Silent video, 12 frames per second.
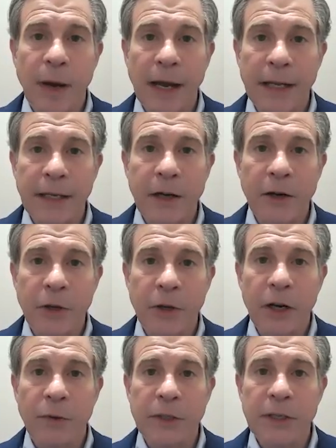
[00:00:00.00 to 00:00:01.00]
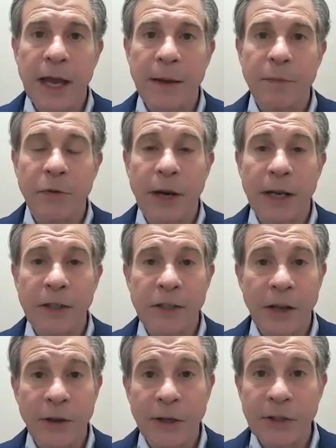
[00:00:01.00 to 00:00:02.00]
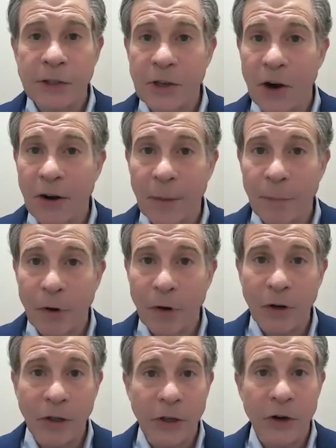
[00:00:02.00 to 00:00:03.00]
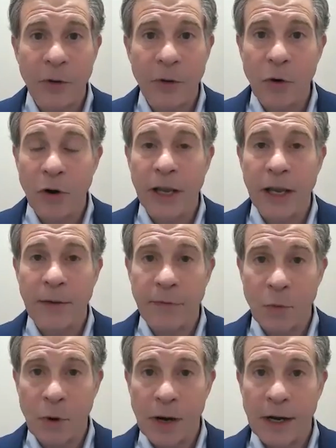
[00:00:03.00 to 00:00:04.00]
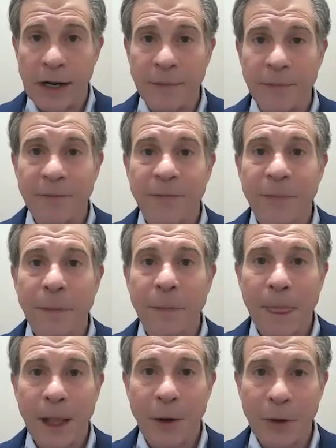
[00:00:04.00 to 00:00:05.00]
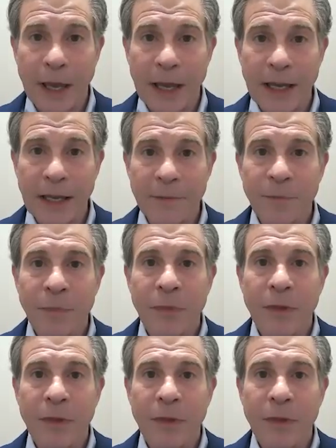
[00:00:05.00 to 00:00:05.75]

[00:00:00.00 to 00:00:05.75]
to your body go, it's time to rest. Now you can start up earlier in the morning if you want. Okay.